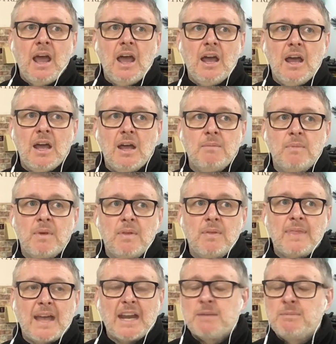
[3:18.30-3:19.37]

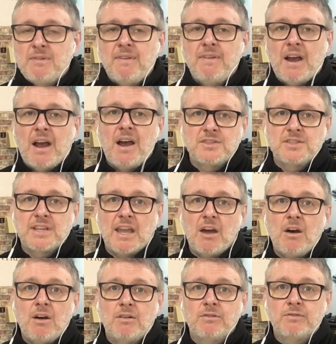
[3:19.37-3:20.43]
that can be very hard to get
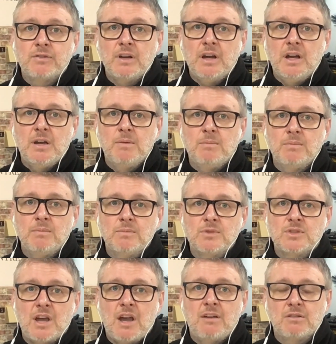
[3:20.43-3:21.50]
off
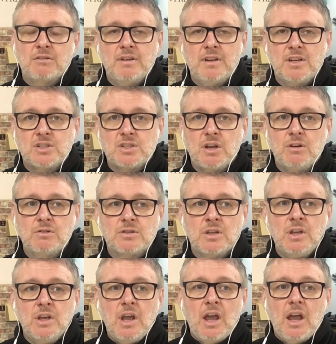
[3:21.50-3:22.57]
tar and creosote.
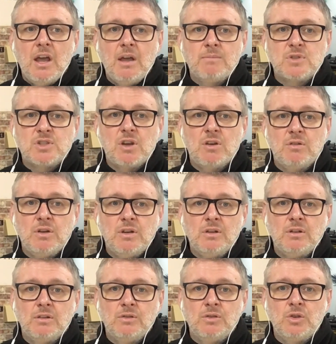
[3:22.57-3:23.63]
So
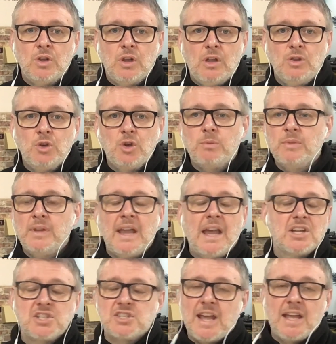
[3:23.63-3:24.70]
normally a
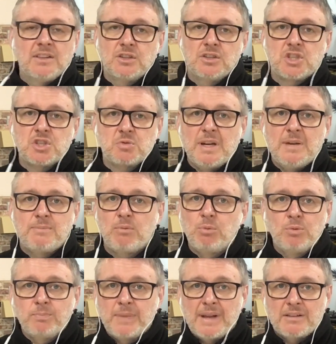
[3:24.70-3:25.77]
standard sweep
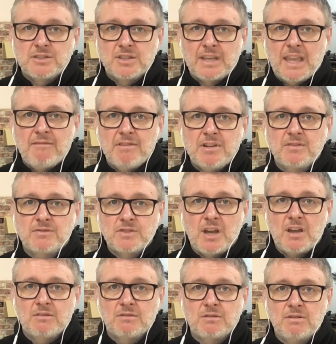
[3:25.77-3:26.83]
wouldn't be able to get rid of
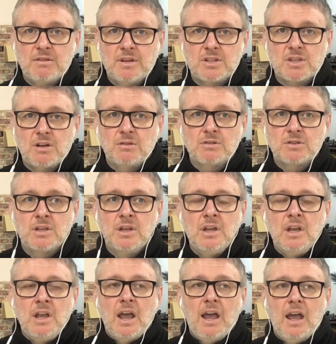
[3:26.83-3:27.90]
tar and creosote.
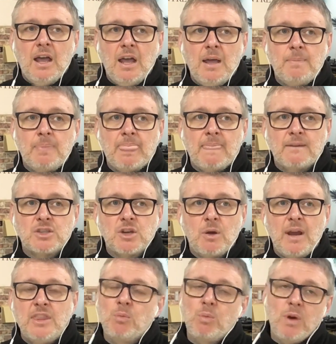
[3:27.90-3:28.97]
So
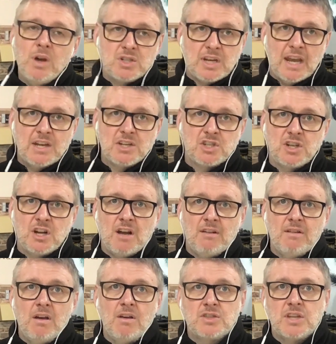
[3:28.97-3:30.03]
in the worst case
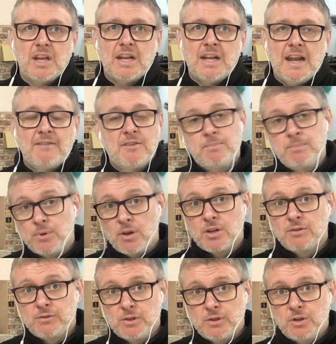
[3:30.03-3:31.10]
scenarios, it can either block
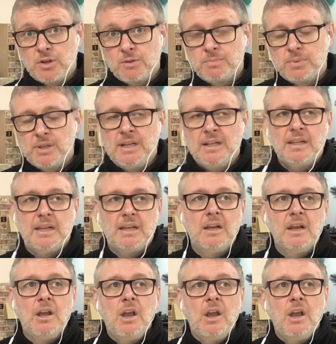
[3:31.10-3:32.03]
a flue completely,